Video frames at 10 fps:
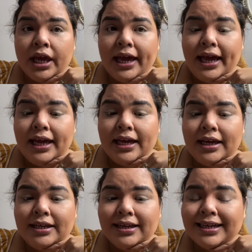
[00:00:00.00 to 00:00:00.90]

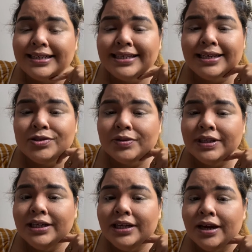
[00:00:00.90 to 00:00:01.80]
And like I said, it's really
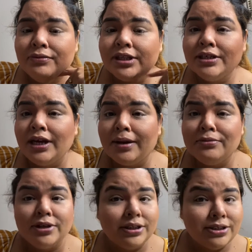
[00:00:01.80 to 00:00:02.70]
not really, I'm
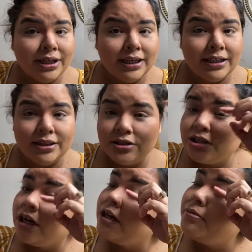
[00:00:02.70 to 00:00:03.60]
really trying to get the
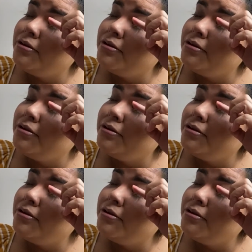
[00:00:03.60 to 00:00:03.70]
job or